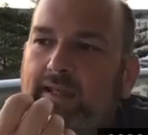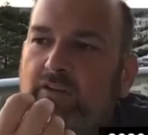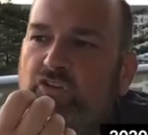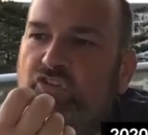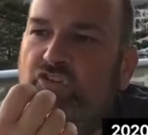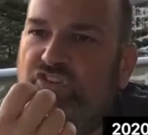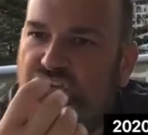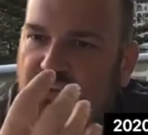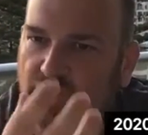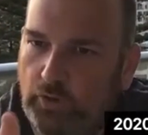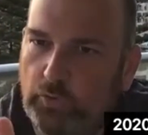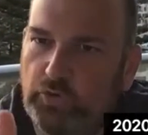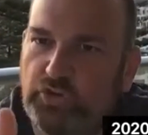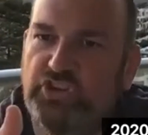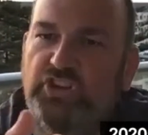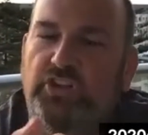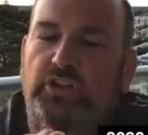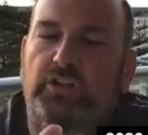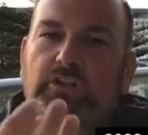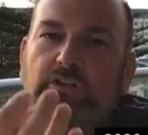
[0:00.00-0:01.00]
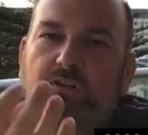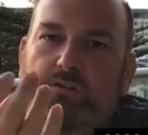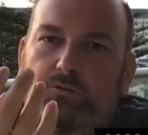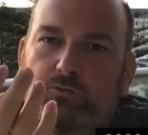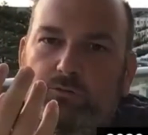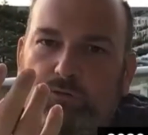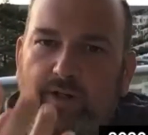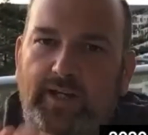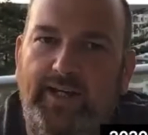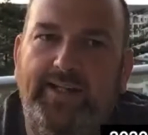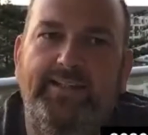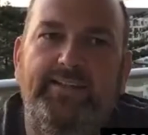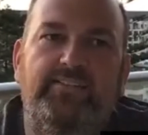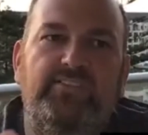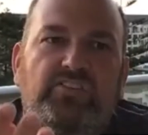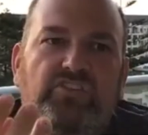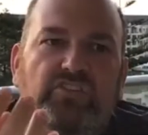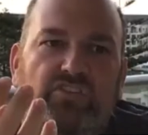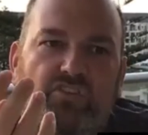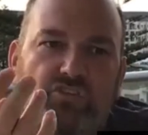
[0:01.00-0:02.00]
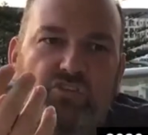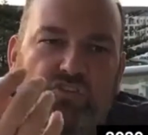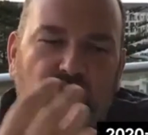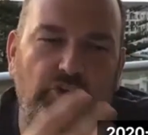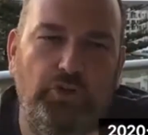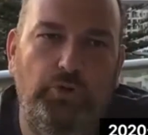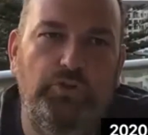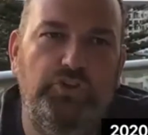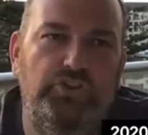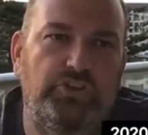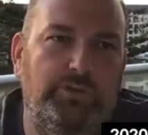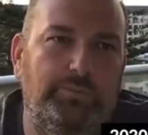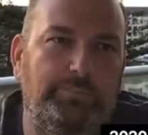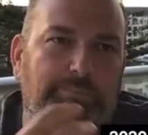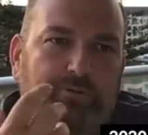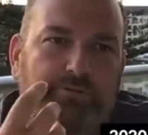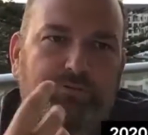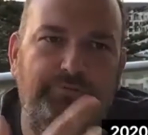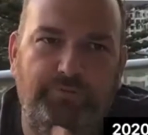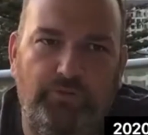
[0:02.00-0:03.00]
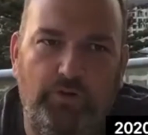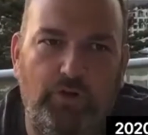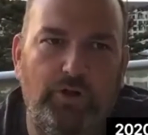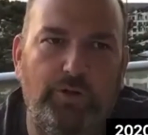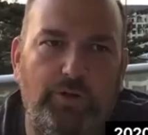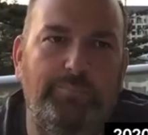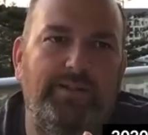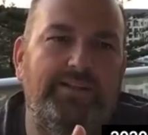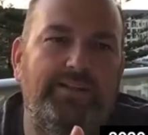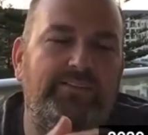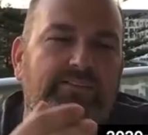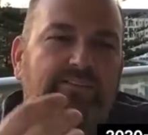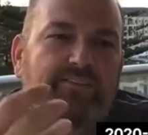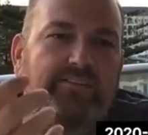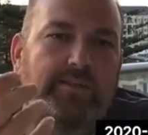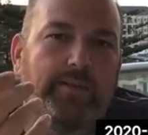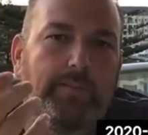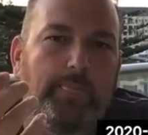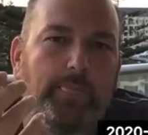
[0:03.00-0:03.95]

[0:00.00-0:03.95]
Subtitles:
social rights, social performance